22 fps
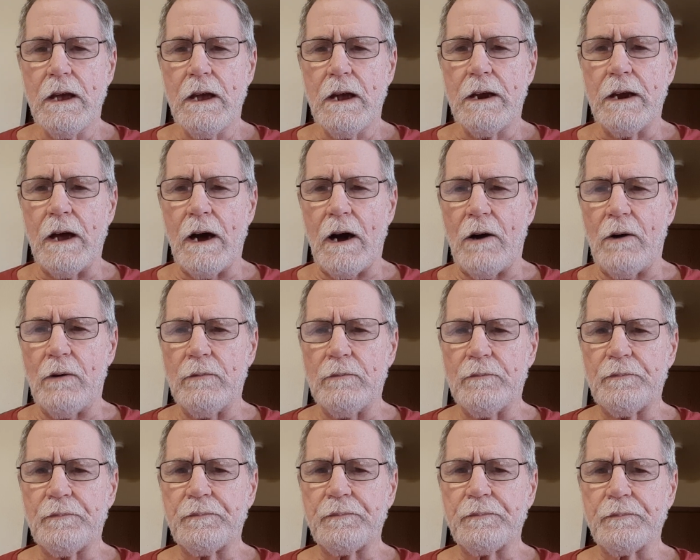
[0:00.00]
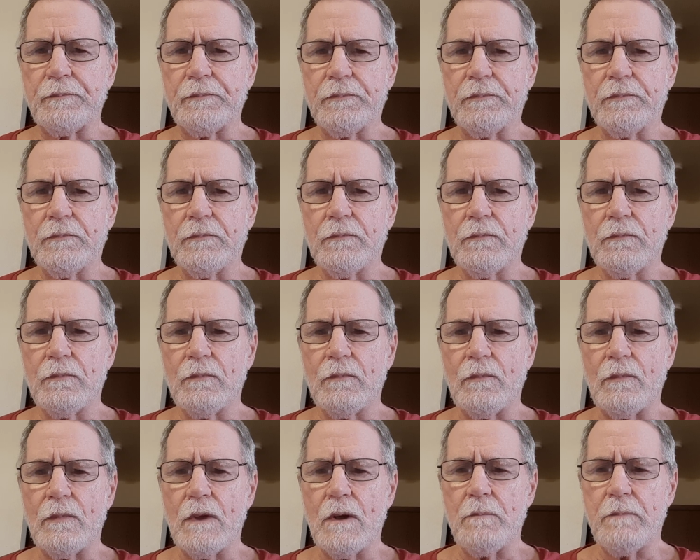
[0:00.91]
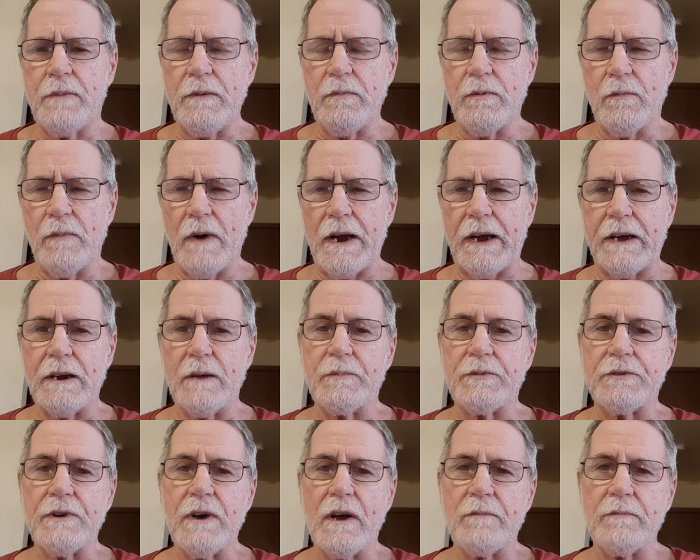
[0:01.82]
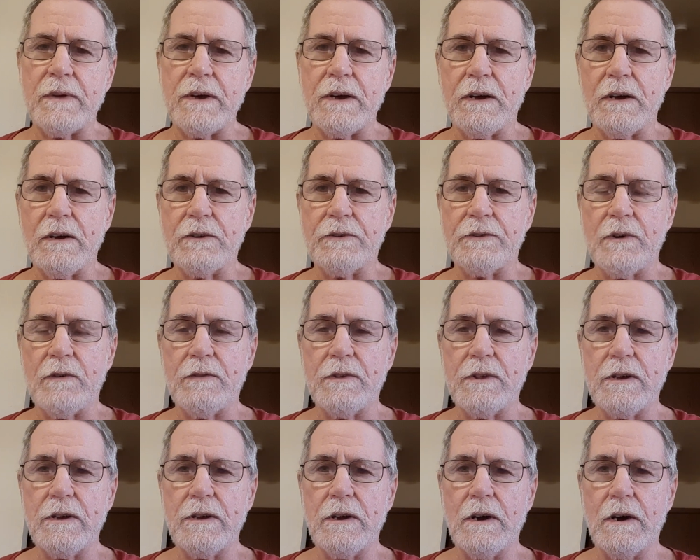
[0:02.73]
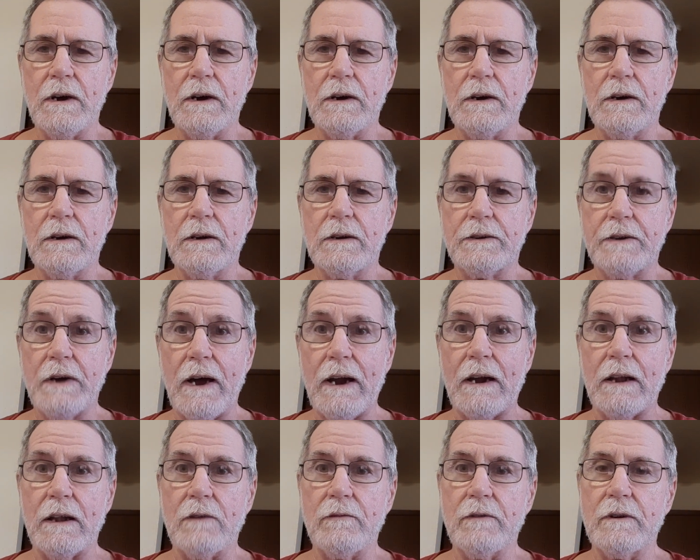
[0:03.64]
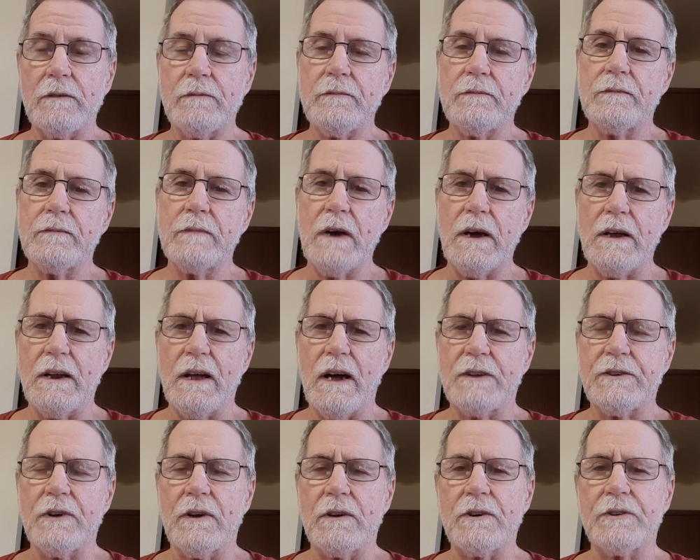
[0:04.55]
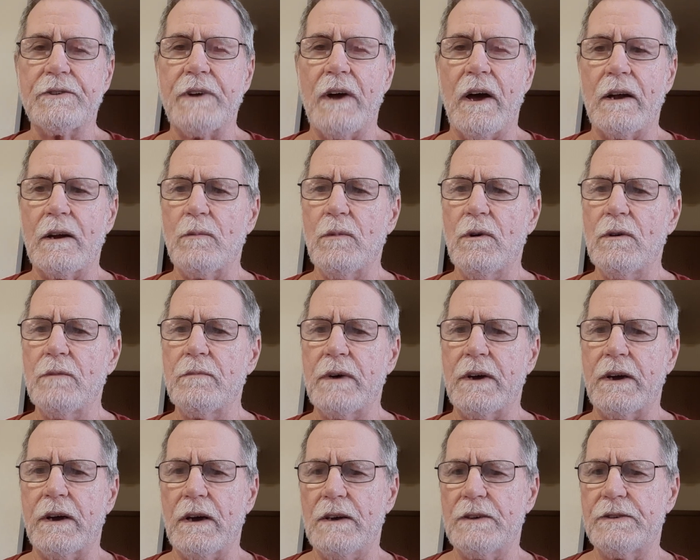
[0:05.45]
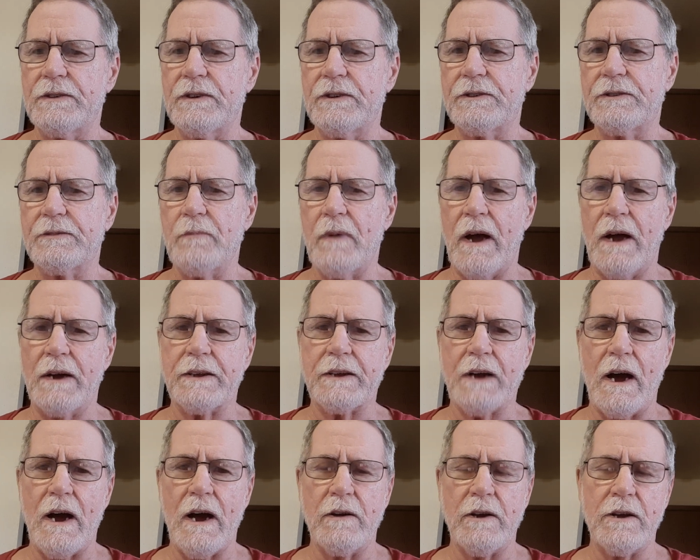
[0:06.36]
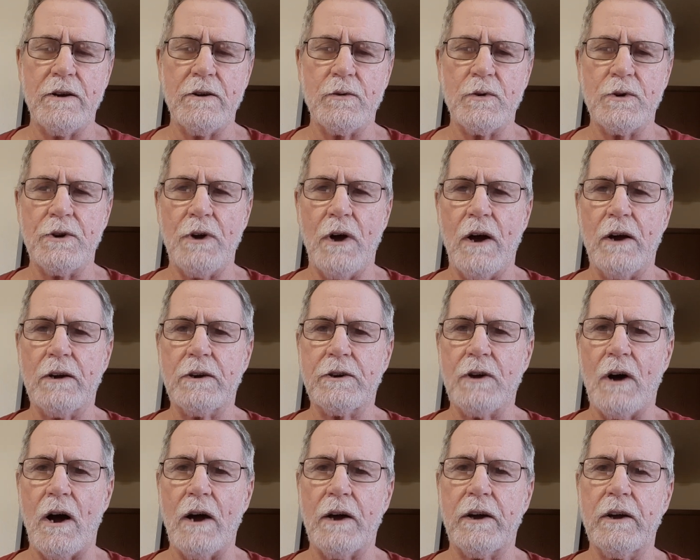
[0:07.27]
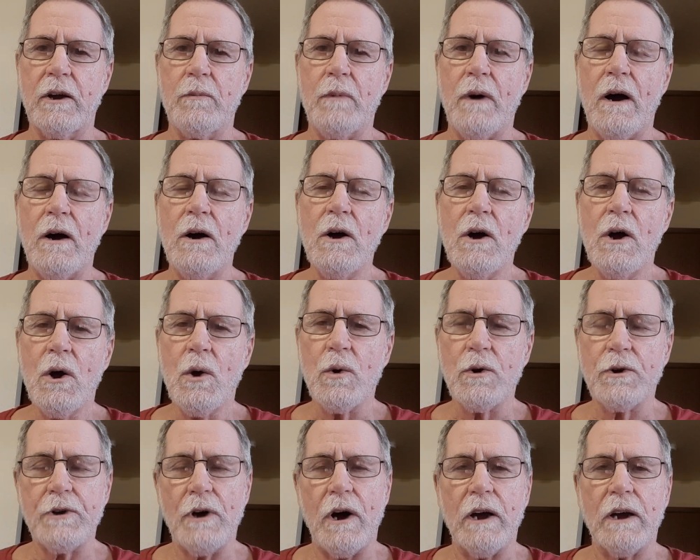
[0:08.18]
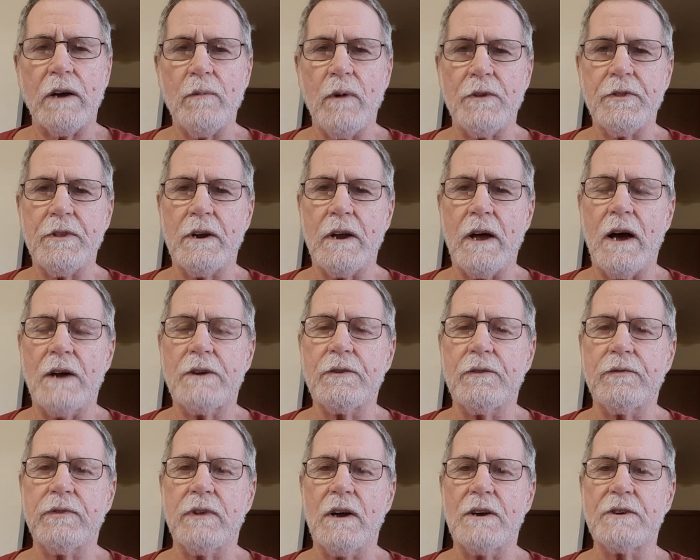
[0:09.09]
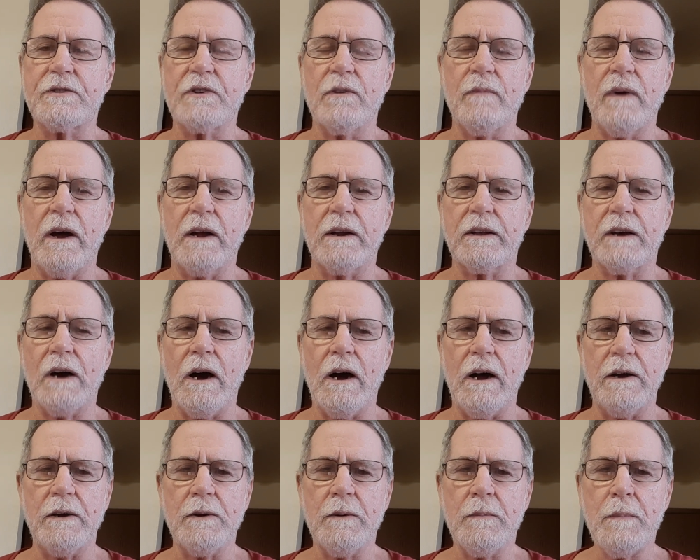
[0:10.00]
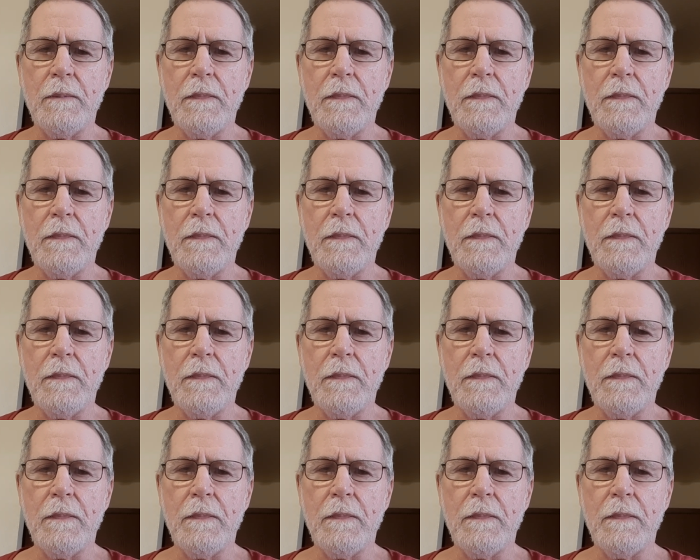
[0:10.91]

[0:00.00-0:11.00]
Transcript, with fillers: Now, people might get upset because of the uh, title of it and that's understandable because it's mankind here we're talking about. We're talking about the natural flesh of mankind.